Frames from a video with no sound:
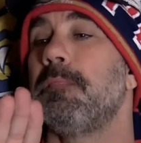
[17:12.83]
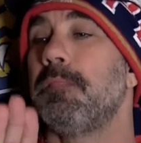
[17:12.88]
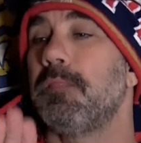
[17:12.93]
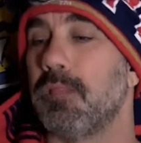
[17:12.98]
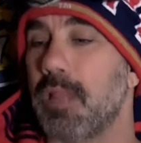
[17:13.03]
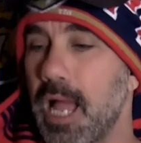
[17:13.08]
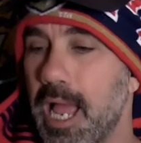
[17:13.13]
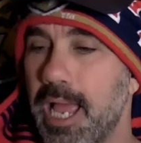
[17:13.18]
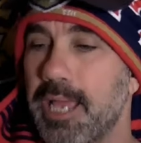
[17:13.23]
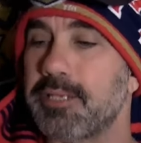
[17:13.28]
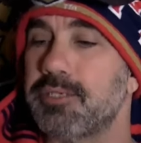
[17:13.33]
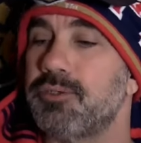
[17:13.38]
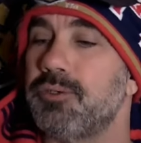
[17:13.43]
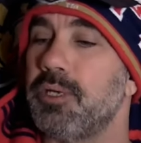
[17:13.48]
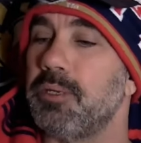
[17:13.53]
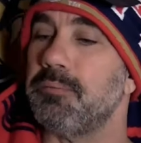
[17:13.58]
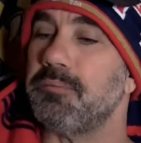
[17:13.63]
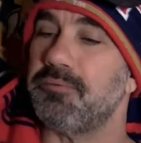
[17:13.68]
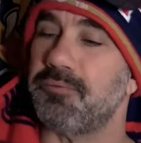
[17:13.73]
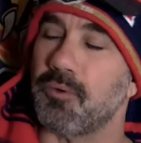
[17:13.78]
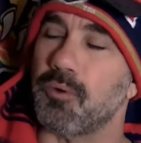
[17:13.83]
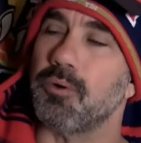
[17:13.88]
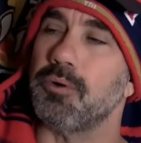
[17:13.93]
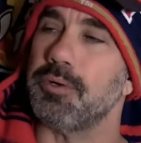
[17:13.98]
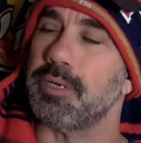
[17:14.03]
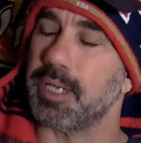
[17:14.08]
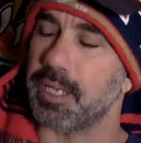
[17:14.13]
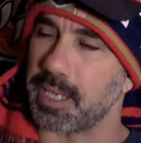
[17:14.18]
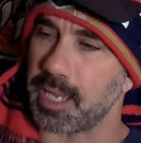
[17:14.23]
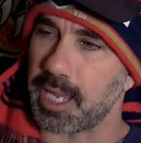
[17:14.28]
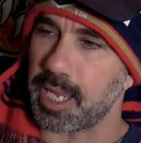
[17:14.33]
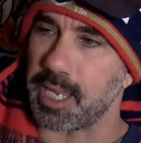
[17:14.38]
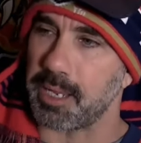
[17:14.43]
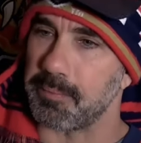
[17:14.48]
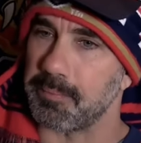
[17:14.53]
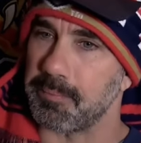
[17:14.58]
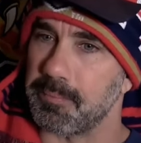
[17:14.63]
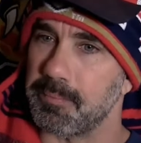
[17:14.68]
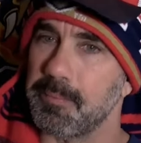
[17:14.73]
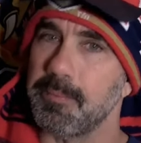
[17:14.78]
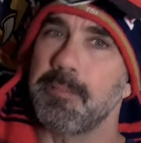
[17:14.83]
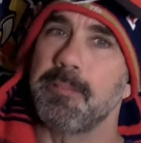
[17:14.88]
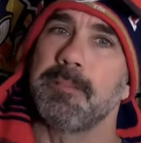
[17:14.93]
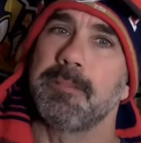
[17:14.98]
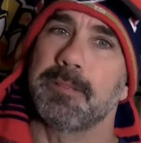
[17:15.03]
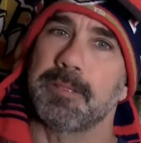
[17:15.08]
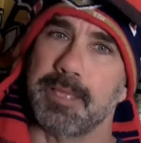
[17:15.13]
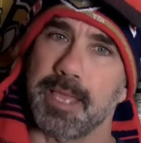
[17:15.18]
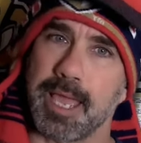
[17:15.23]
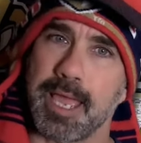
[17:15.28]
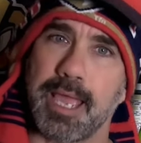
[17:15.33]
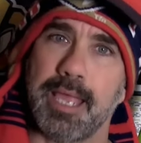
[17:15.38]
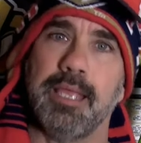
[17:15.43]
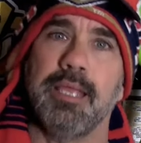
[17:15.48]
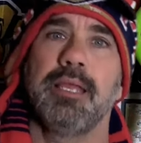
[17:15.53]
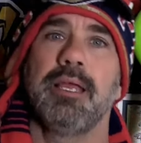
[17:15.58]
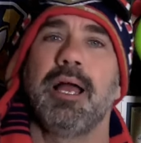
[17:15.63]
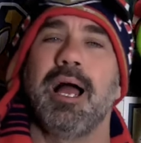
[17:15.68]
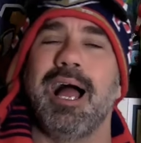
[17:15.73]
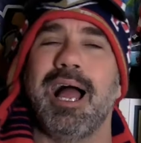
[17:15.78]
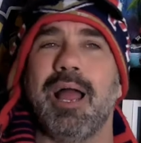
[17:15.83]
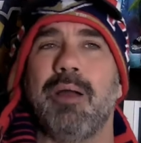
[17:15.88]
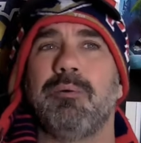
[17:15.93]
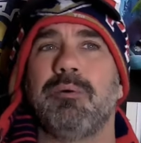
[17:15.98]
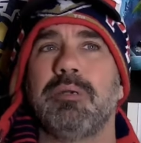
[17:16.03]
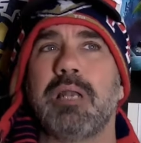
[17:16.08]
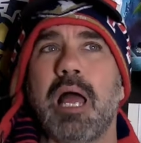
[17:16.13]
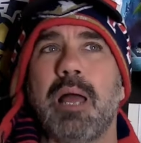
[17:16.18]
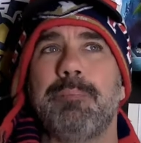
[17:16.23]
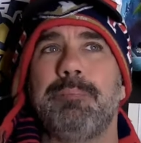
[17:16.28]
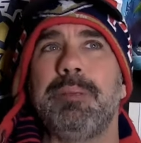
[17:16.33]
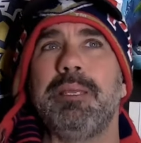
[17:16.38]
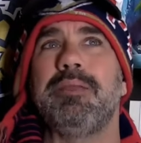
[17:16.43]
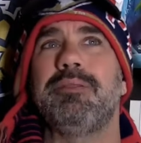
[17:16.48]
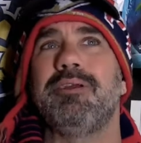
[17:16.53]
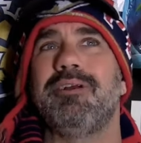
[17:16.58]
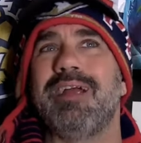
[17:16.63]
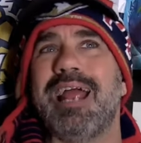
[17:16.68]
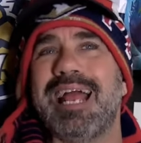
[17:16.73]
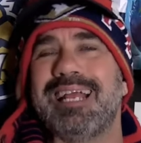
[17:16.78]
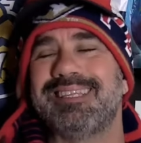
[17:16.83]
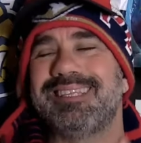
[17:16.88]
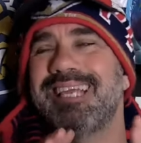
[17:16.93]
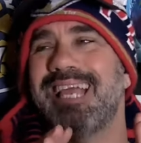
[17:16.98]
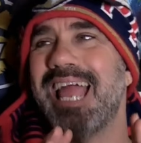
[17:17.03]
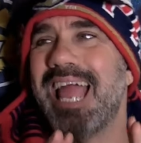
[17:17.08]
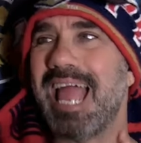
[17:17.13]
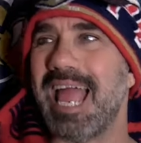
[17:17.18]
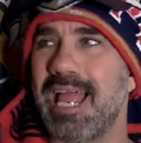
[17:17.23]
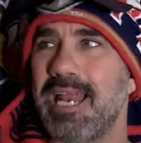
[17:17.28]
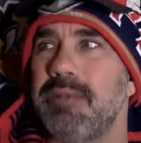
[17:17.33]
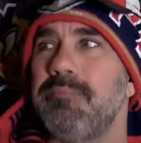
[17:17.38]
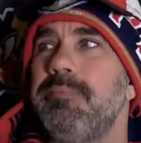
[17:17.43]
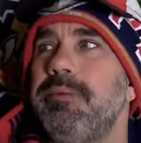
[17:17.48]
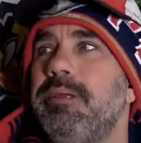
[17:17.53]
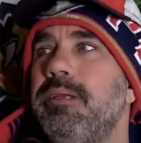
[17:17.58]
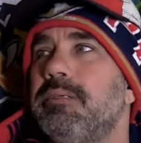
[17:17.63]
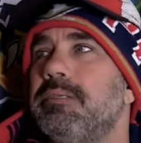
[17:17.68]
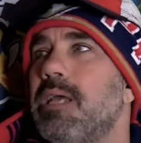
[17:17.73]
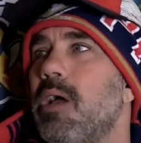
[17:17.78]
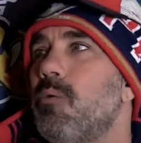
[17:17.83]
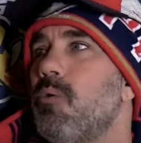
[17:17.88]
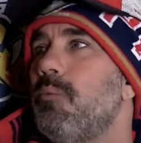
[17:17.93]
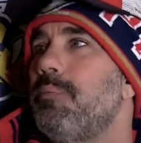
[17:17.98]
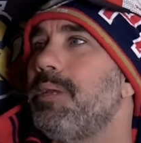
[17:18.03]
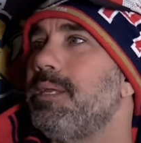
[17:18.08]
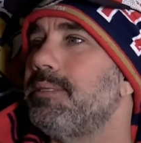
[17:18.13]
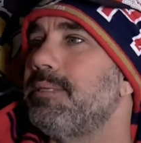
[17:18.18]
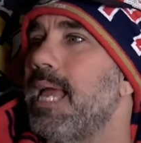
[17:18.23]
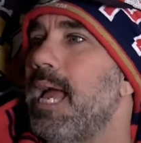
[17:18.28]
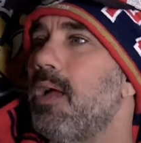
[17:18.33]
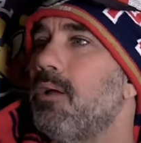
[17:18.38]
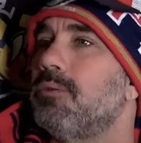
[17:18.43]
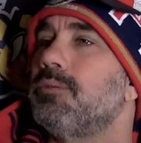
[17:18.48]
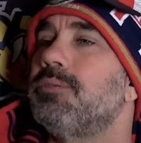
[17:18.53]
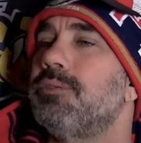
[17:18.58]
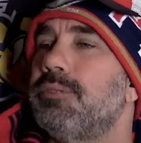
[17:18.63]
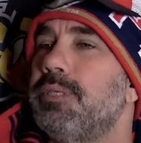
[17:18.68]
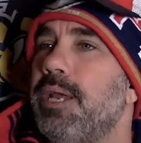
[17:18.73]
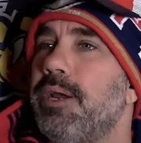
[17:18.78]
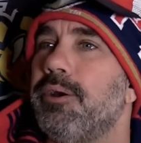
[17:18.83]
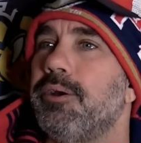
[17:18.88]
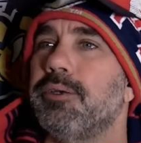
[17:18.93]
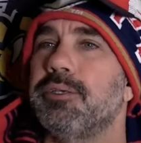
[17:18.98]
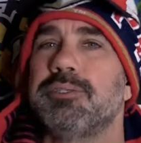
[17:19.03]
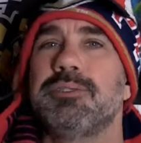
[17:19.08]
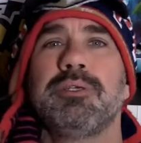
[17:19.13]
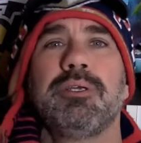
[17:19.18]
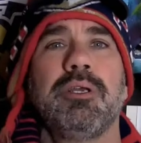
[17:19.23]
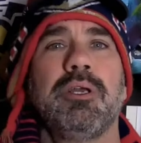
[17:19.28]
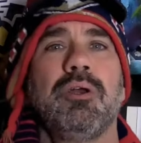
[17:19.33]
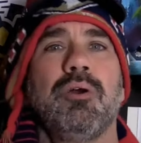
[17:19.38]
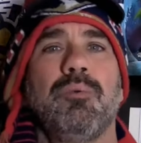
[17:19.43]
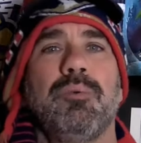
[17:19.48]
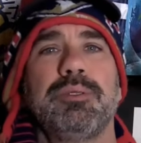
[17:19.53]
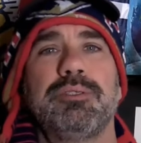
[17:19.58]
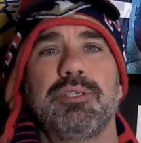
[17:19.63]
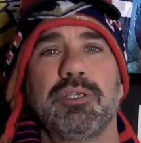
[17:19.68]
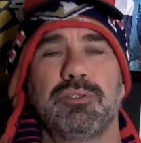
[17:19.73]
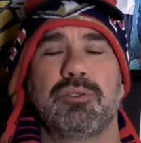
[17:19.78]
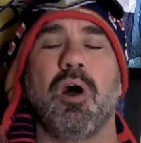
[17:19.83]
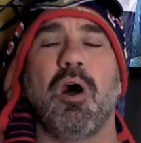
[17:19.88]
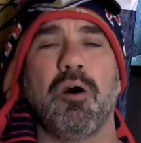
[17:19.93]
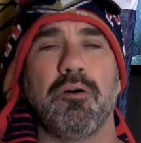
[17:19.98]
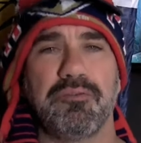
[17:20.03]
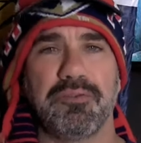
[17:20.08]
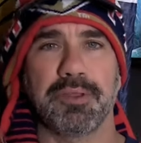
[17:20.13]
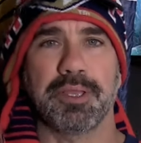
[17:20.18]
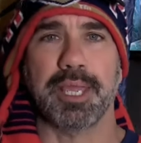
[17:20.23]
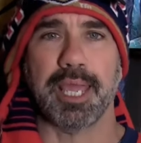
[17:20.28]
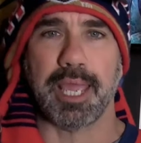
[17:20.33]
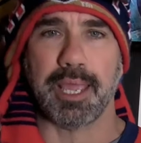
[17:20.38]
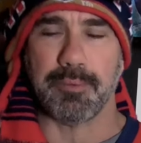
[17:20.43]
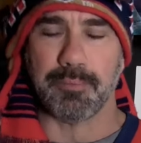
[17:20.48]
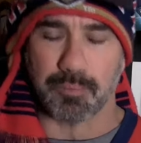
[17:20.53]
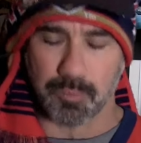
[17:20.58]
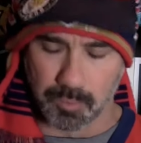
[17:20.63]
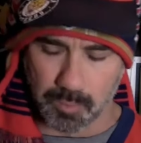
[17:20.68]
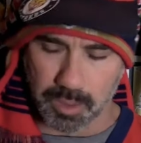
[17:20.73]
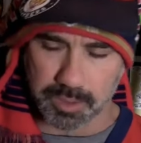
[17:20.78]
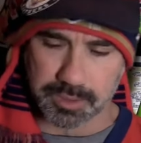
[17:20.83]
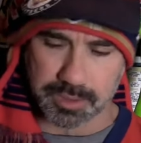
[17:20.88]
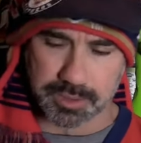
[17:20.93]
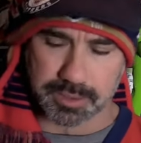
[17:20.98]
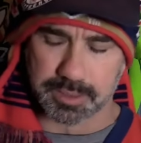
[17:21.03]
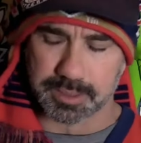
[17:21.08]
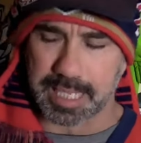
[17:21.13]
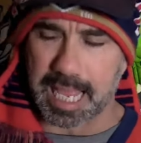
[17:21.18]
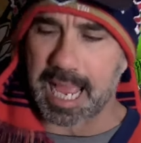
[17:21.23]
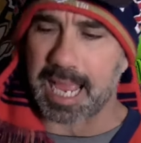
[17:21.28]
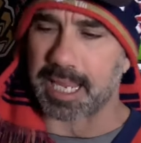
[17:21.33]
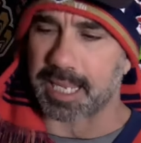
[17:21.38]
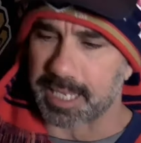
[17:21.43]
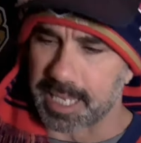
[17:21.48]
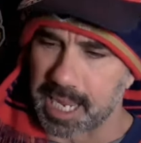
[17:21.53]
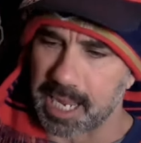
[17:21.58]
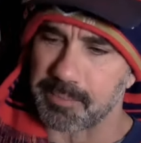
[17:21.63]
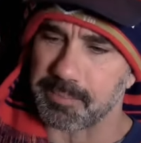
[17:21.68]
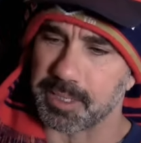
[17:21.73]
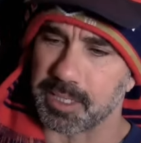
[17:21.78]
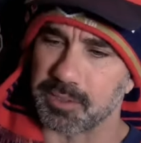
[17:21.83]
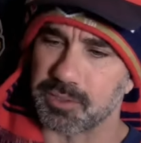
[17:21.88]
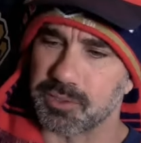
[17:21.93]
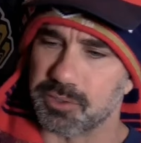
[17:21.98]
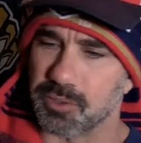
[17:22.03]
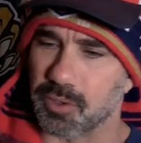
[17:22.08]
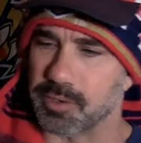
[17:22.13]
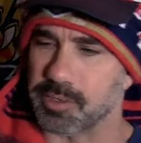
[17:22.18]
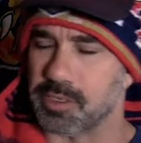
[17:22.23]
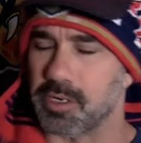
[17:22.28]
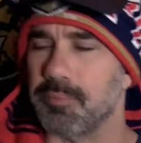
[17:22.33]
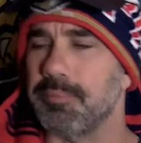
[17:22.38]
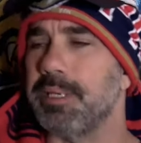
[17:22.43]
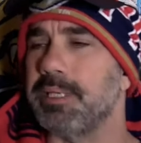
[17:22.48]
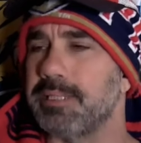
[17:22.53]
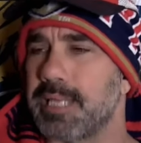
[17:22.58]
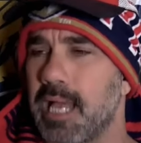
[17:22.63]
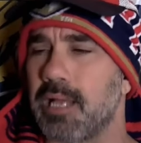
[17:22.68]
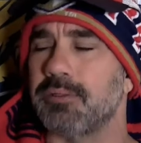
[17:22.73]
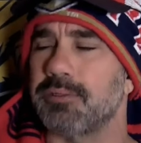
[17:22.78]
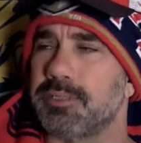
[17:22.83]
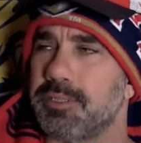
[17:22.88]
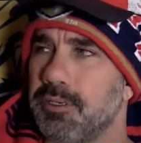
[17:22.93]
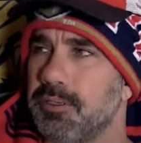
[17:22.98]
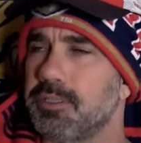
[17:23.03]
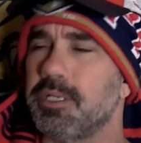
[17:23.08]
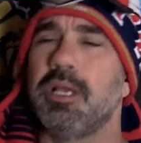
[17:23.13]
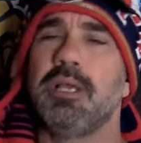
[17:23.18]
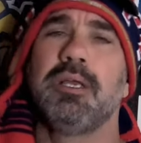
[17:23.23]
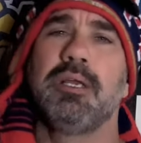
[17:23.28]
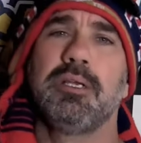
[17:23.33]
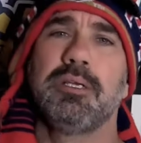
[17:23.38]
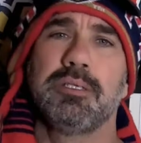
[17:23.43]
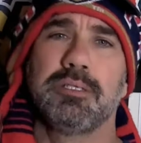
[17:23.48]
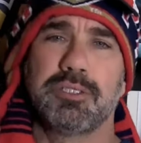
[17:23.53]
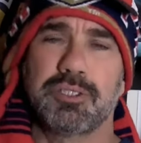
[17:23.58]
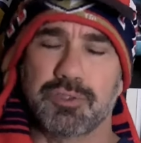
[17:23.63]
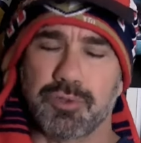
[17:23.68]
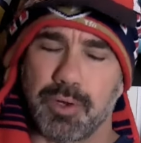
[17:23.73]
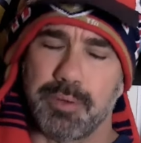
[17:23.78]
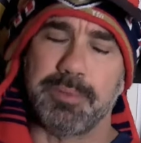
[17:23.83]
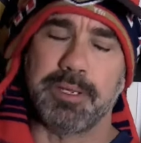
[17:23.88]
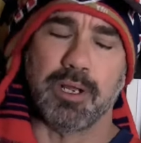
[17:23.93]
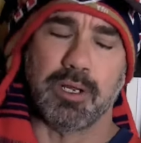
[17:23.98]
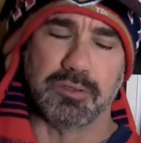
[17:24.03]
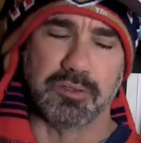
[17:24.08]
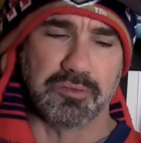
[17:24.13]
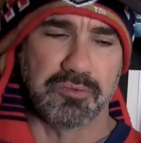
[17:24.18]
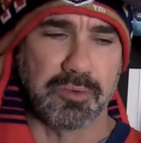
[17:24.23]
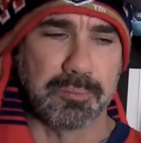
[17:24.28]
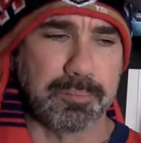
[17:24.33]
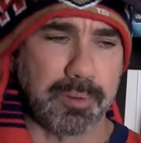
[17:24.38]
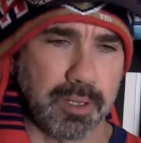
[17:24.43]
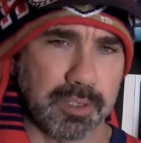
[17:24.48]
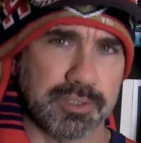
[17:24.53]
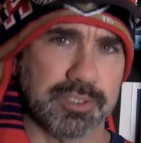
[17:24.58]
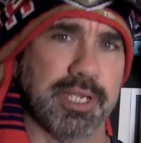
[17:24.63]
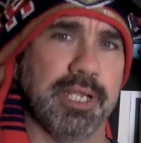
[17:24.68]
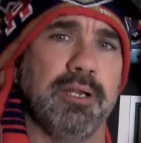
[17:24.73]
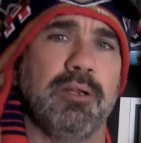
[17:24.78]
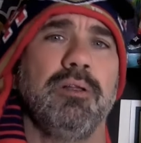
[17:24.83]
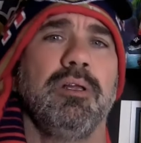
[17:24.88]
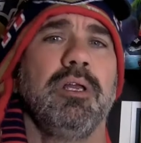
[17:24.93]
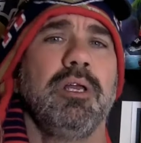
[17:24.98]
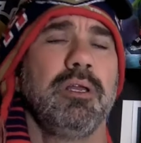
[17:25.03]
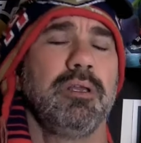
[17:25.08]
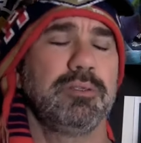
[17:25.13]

live stream for the game, okay? I will not be there at the end because I will be downstairs with the Dolphin game. Once that game gets started, I'll be downstairs streaming on the football channel.